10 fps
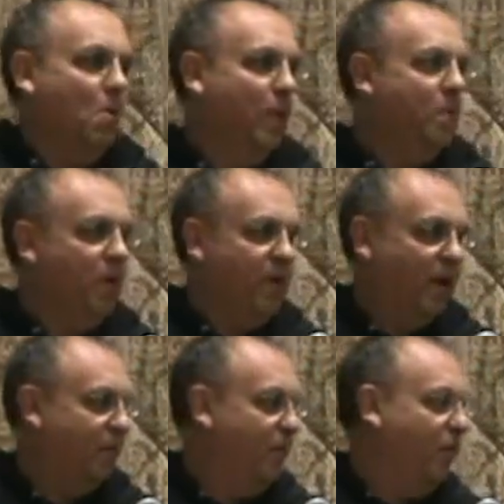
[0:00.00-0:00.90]
we moved up
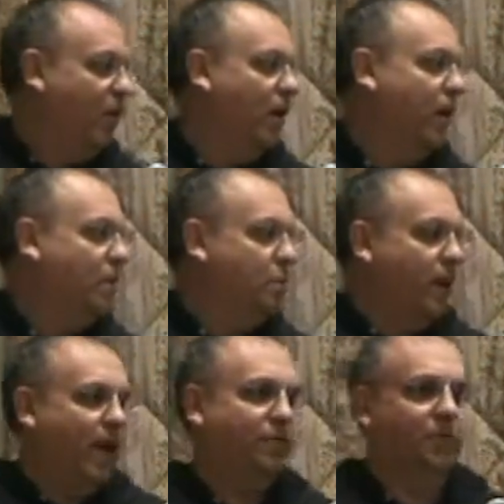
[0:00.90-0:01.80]
from Florida. We
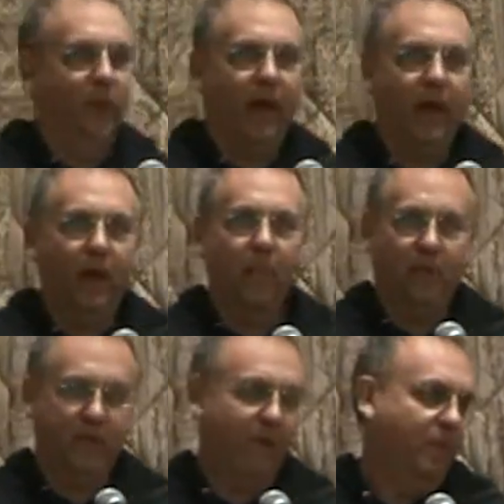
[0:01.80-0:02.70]
have some land up on
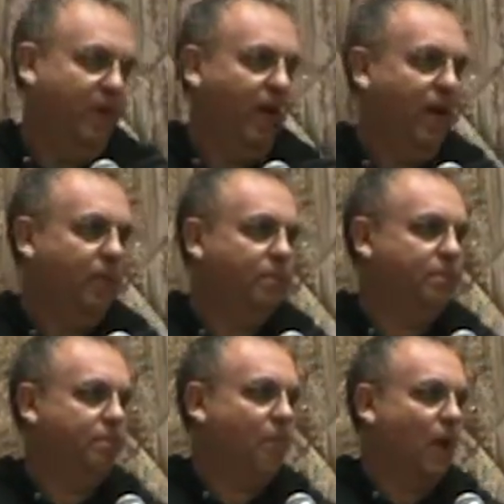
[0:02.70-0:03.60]
79.
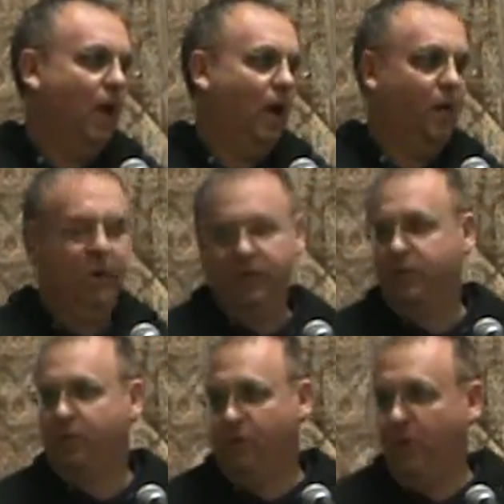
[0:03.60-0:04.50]
Uh, we just
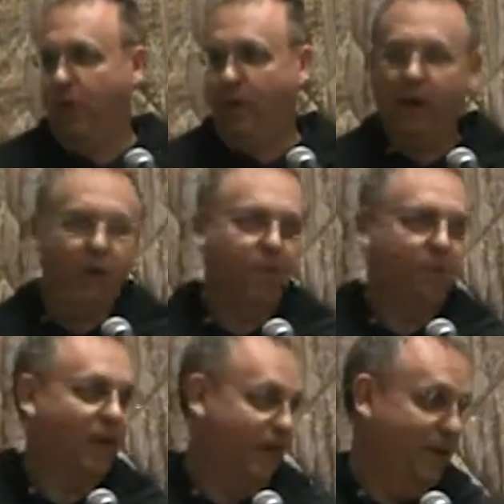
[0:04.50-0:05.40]
drilled a well.
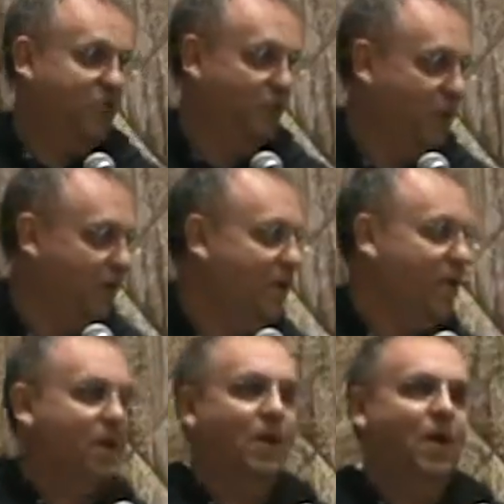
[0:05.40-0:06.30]
It is good.
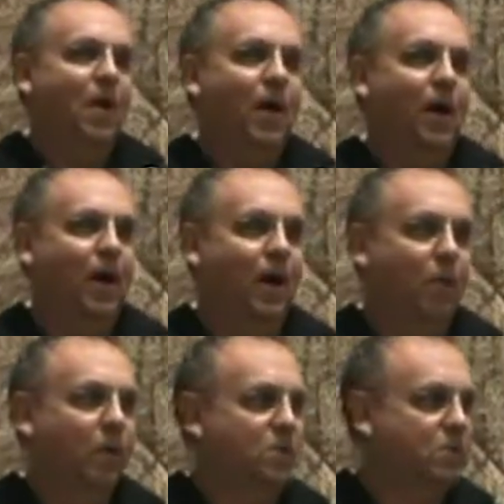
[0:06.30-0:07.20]
Uh,
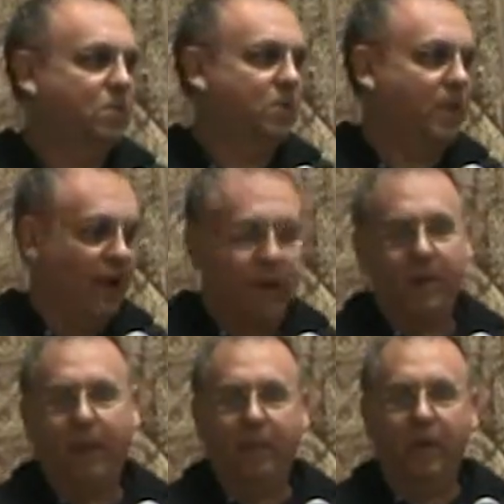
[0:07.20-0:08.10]
we're thinking
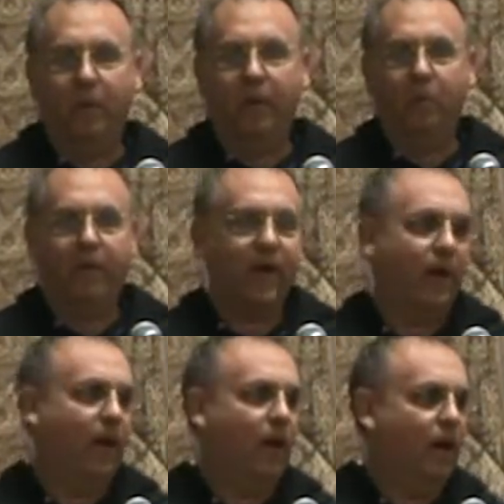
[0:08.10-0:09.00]
about building. We kind of
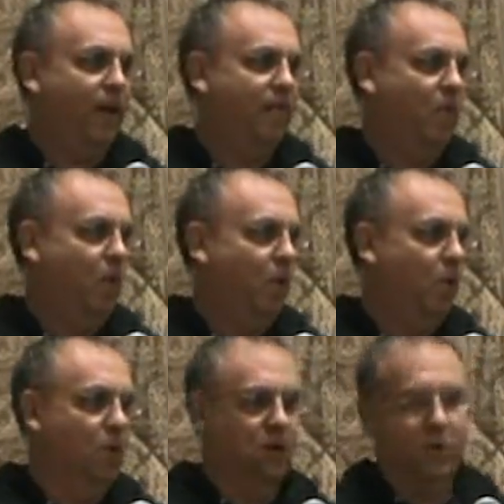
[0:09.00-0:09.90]
got our life on hold
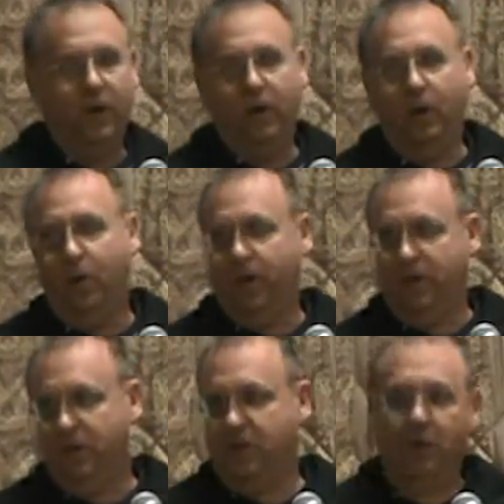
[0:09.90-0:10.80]
because we don't know where
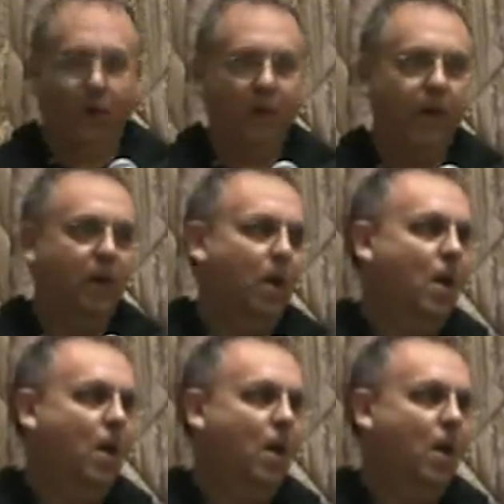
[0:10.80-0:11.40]
this is going.